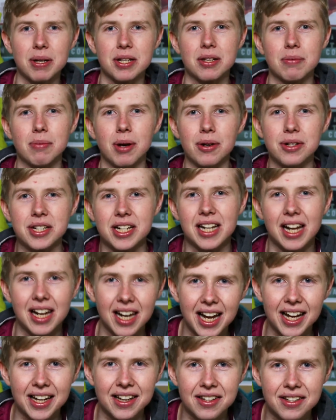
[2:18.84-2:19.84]
bit emoji
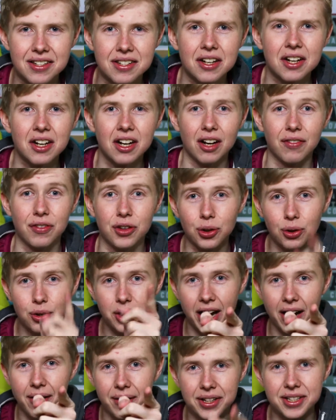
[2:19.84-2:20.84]
lens of your
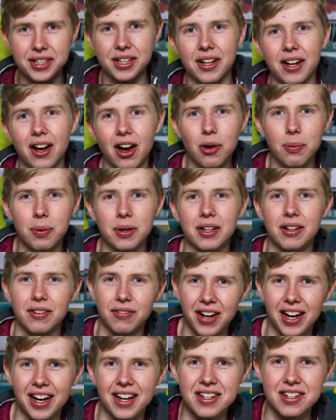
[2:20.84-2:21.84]
character opening a
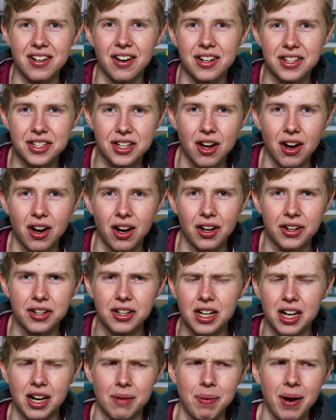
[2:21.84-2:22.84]
Valentine's card.
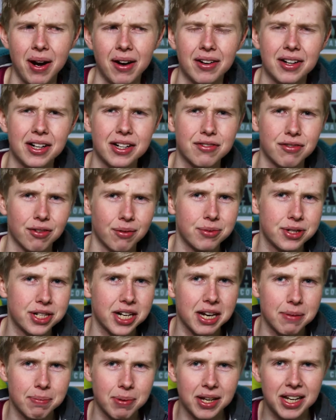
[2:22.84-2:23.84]
Apparently it's from
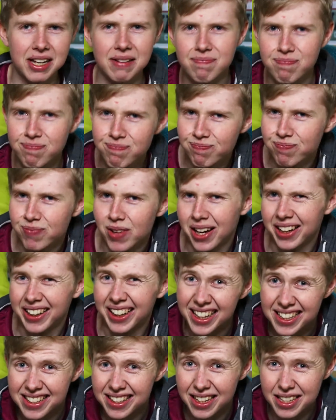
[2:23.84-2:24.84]
GB. I
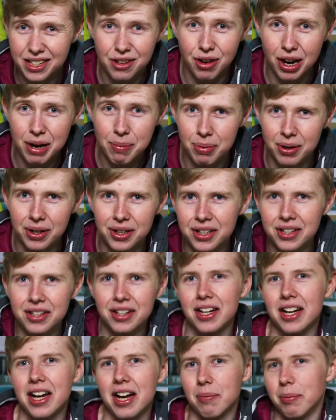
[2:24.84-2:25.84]
guess that's Great Britain,
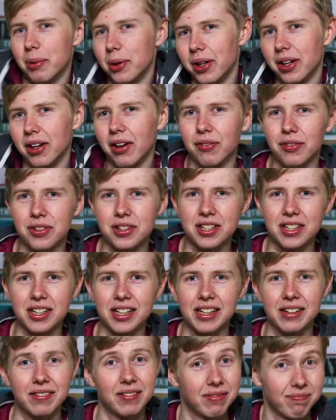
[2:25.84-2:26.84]
but
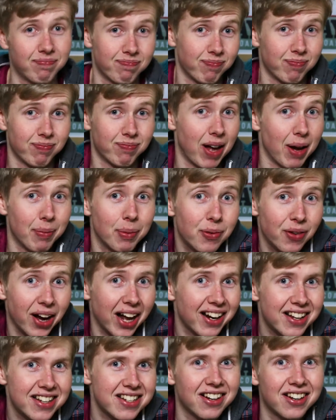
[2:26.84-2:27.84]
obviously happy
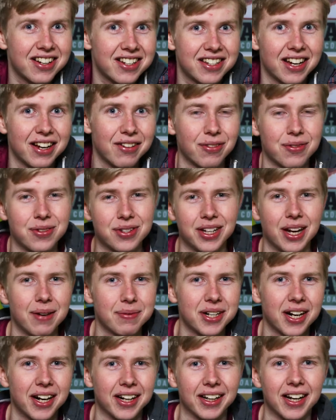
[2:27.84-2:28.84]
Valentine's Day from
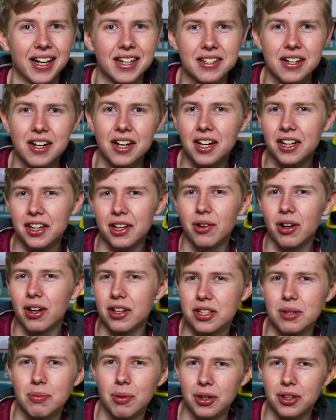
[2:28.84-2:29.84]
Snapchat, I guess. There are some